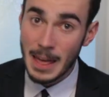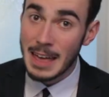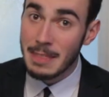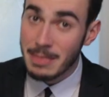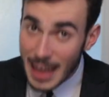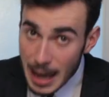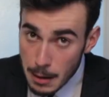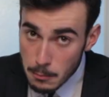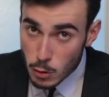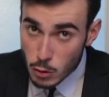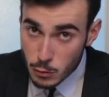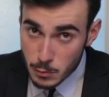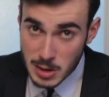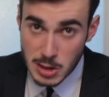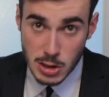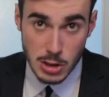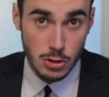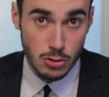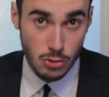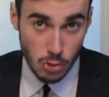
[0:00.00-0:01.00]
And that
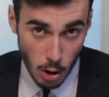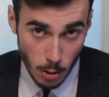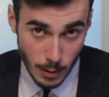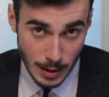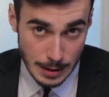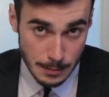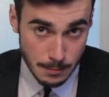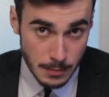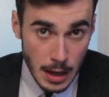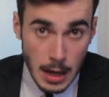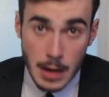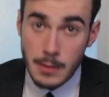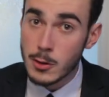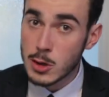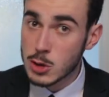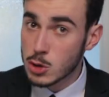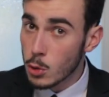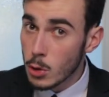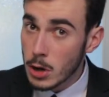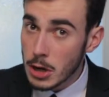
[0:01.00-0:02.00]
movement is growing.
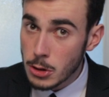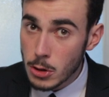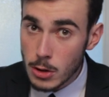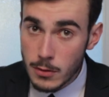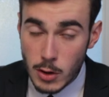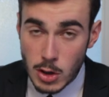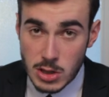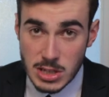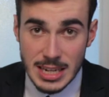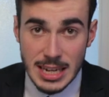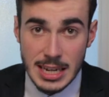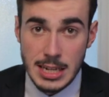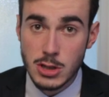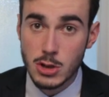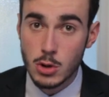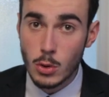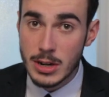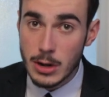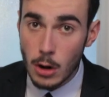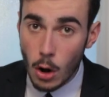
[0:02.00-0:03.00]
Victoria University
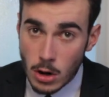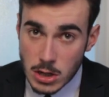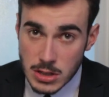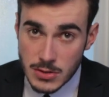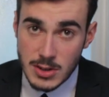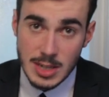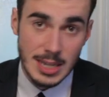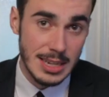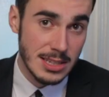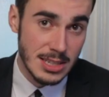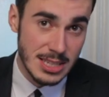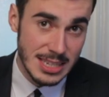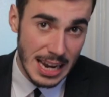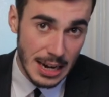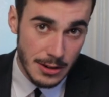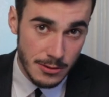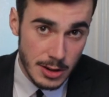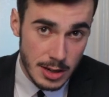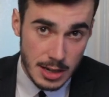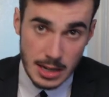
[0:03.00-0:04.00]
has joined Oxford and
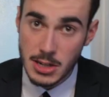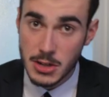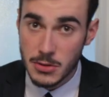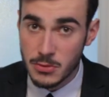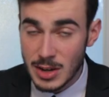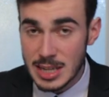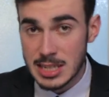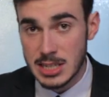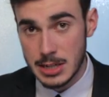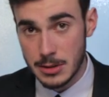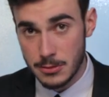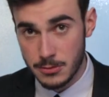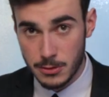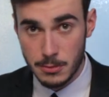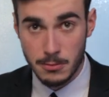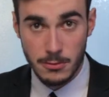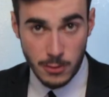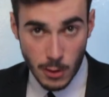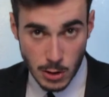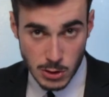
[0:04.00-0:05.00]
Stanford in divesting
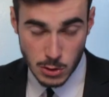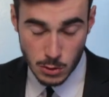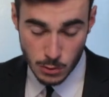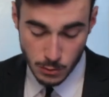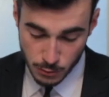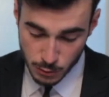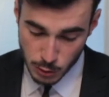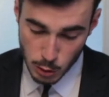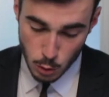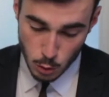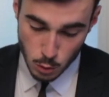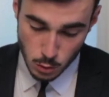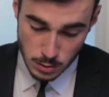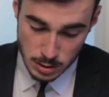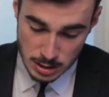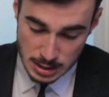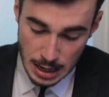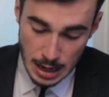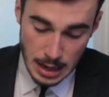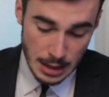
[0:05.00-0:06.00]
from fossil
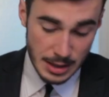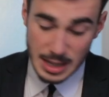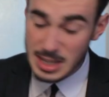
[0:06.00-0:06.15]
fuels.